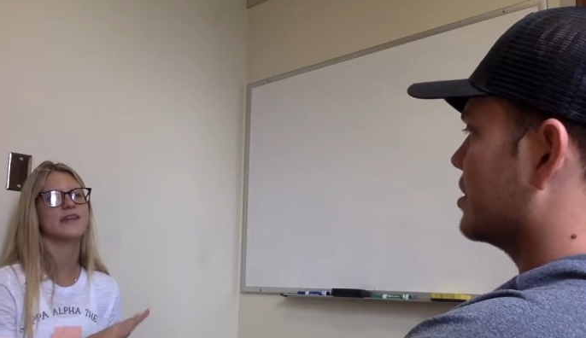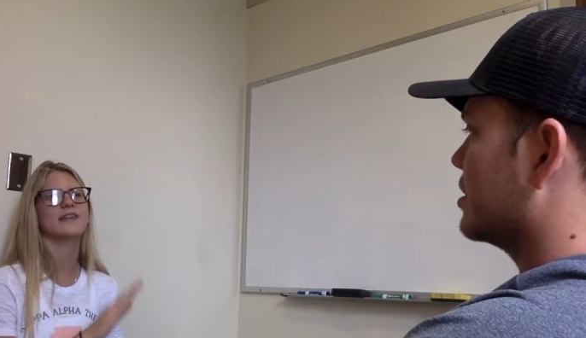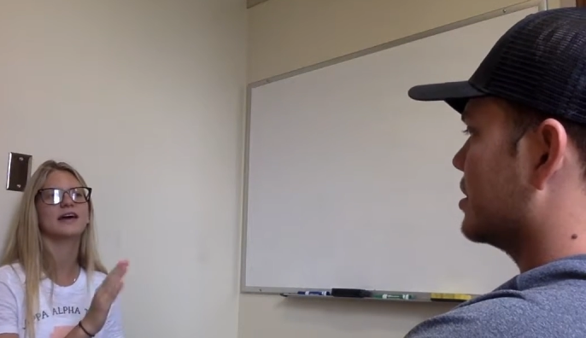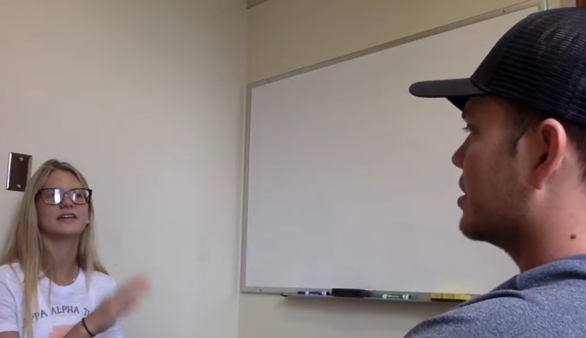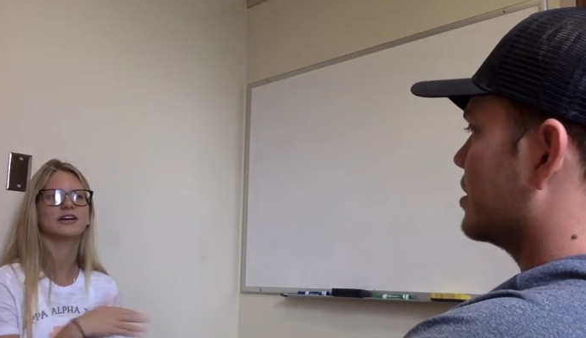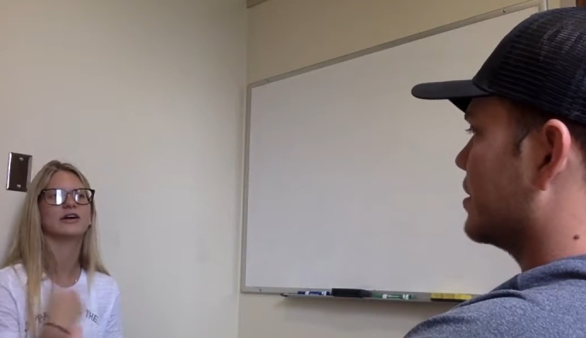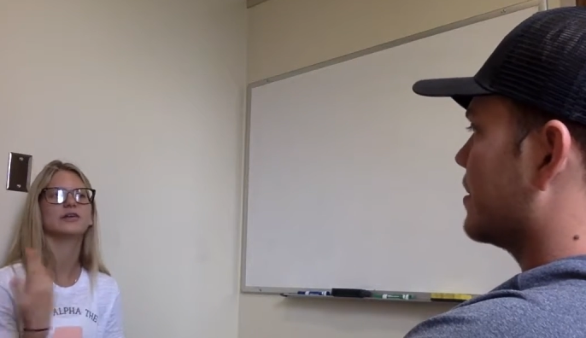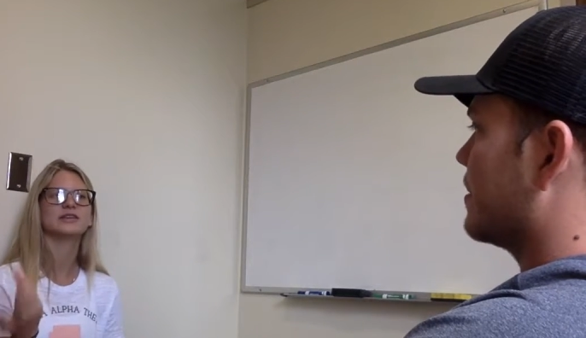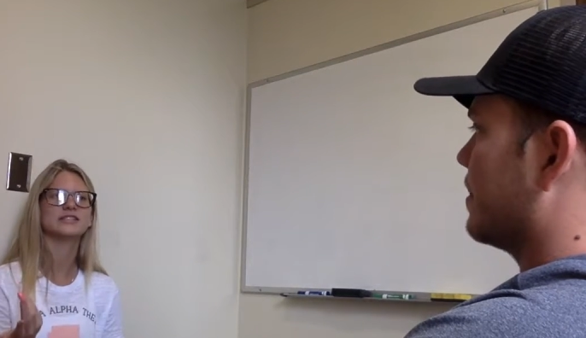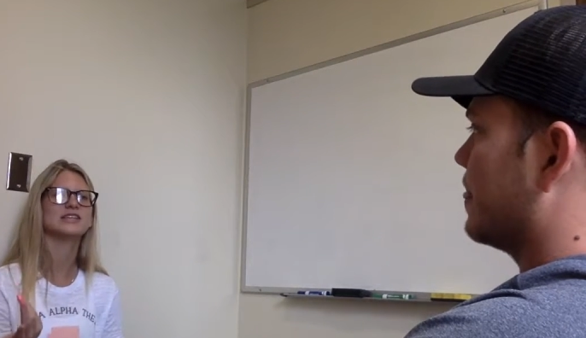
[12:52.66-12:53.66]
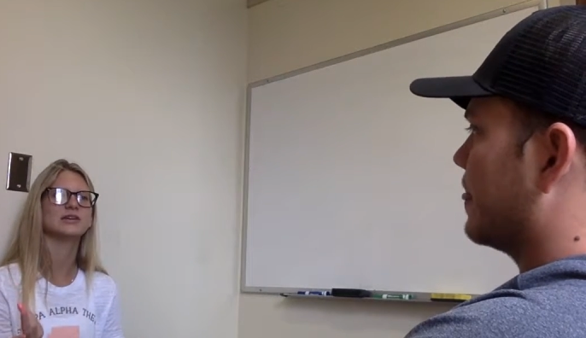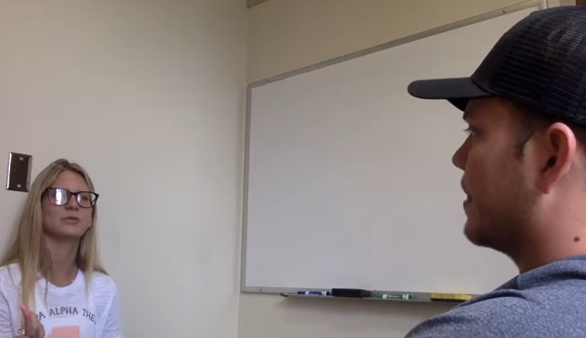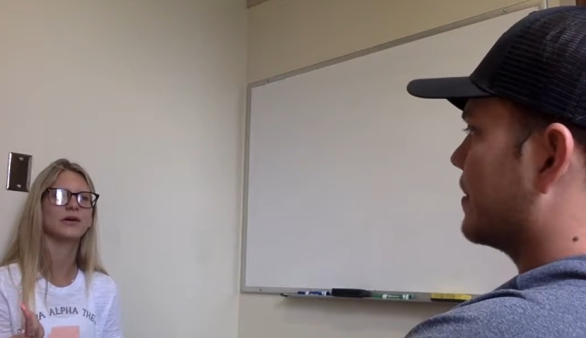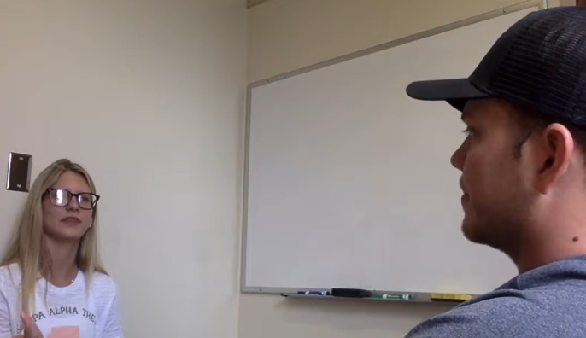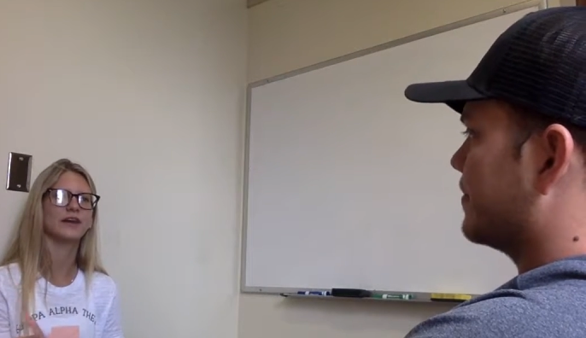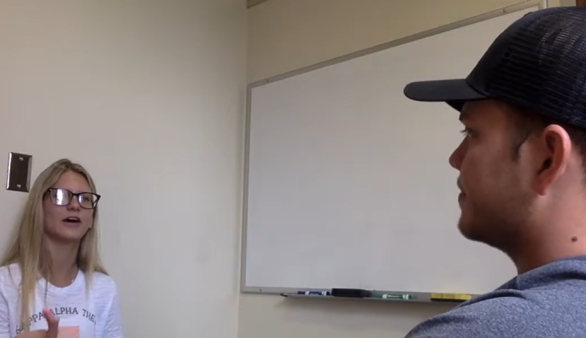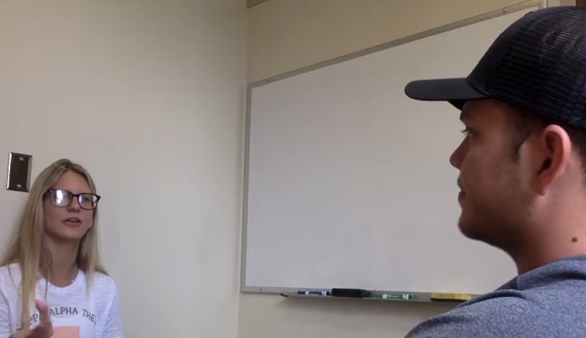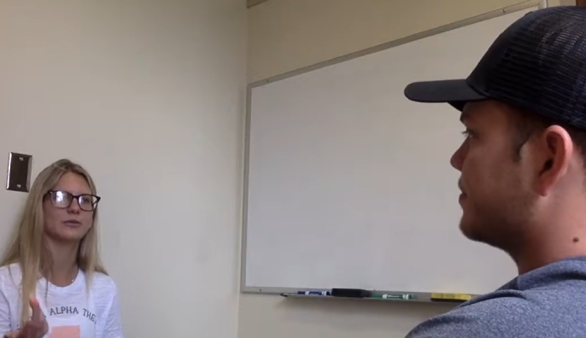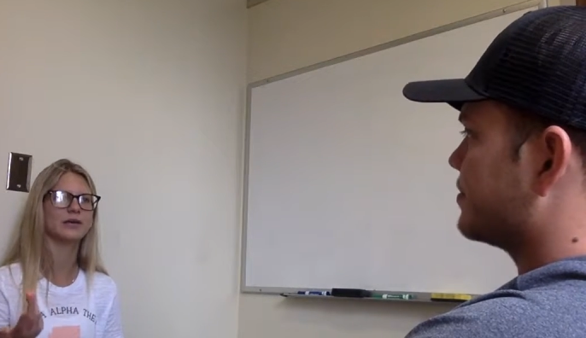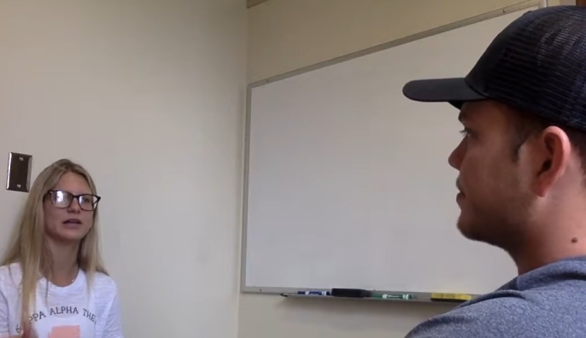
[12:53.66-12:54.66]
Speaker 1: and then going to see what the other
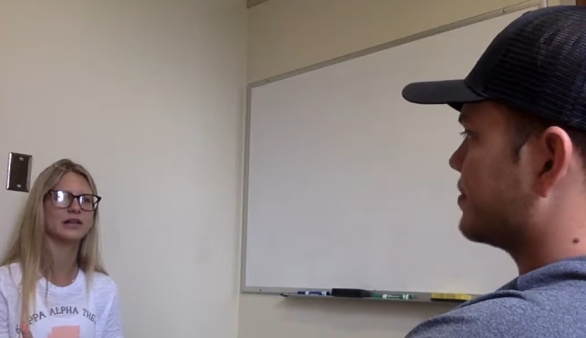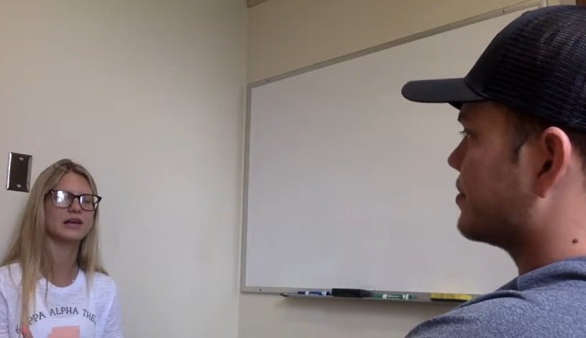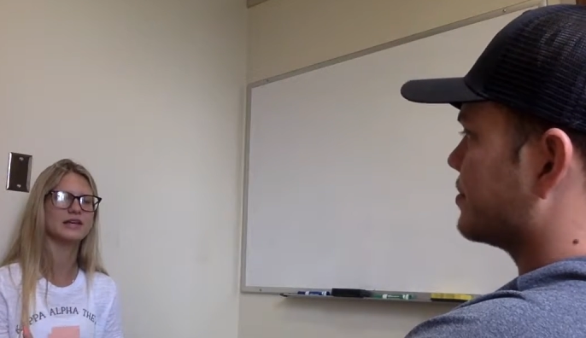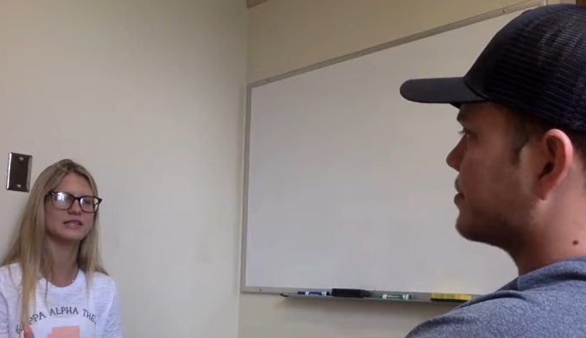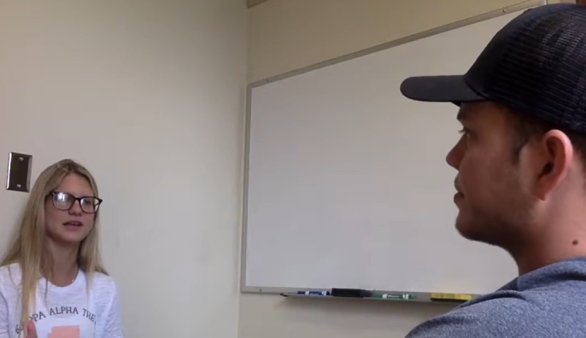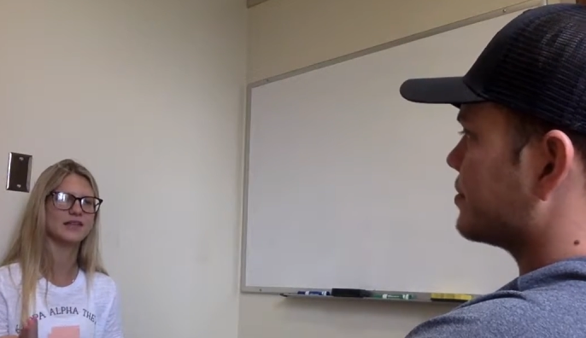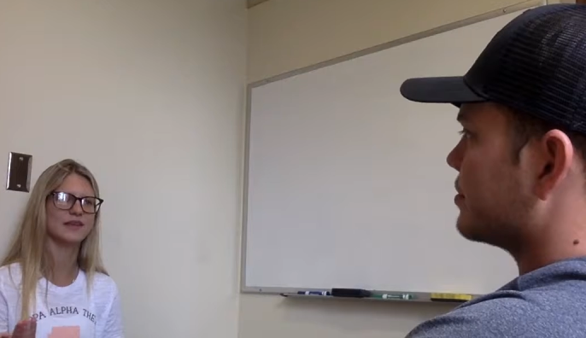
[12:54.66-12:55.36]
meal is and